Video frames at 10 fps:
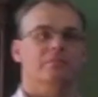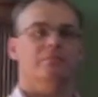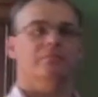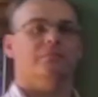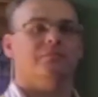
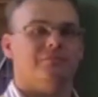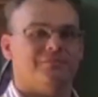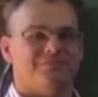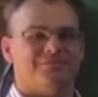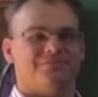
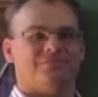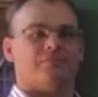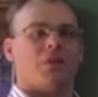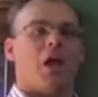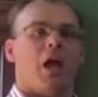
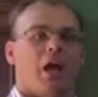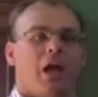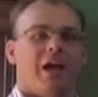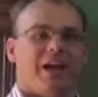[no speech]